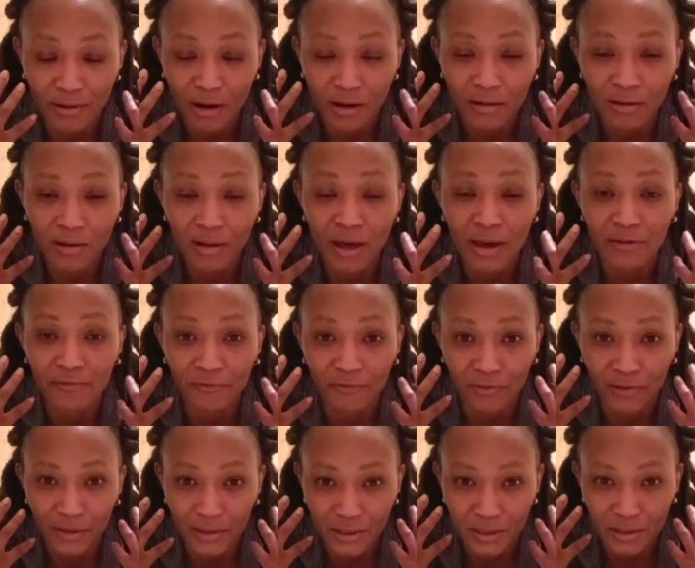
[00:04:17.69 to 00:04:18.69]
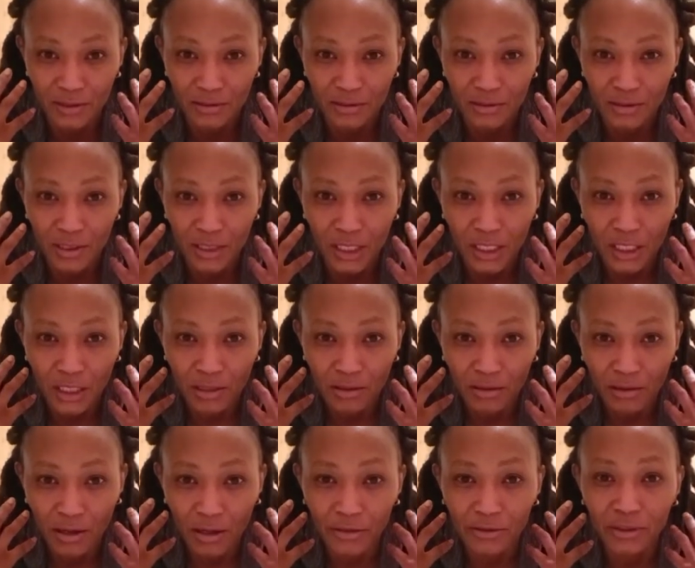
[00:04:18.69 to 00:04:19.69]
our life force,
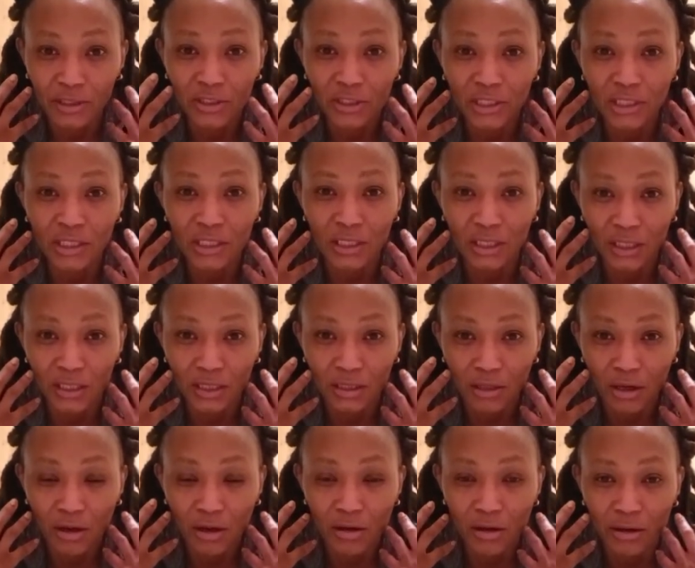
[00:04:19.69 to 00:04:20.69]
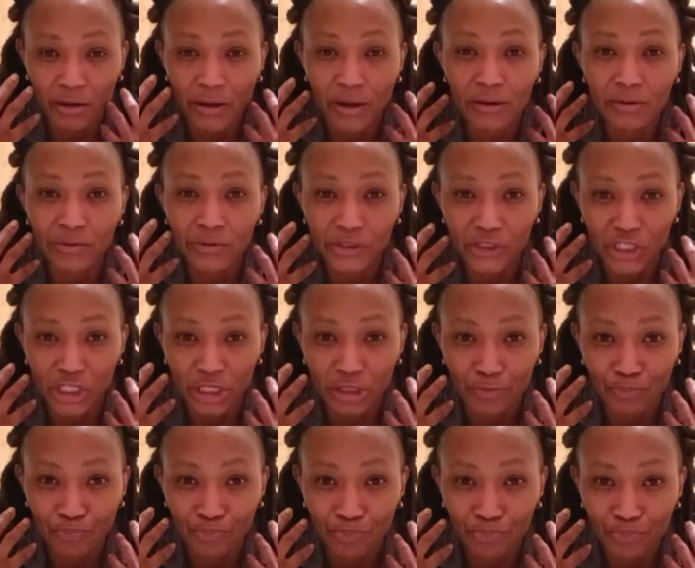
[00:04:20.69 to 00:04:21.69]
our chi, our
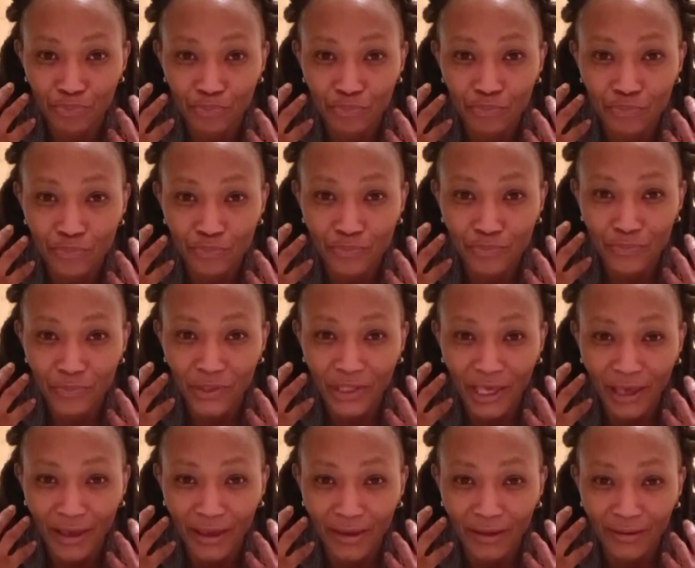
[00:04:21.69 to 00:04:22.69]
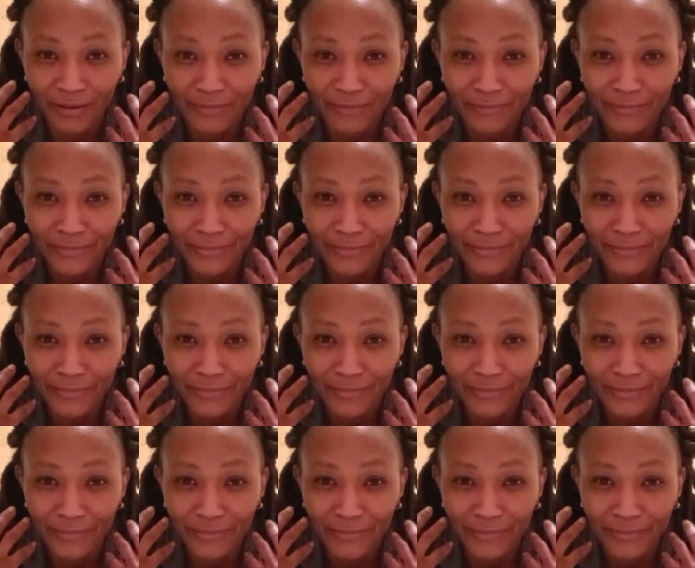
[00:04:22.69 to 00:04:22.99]
energy. Okay?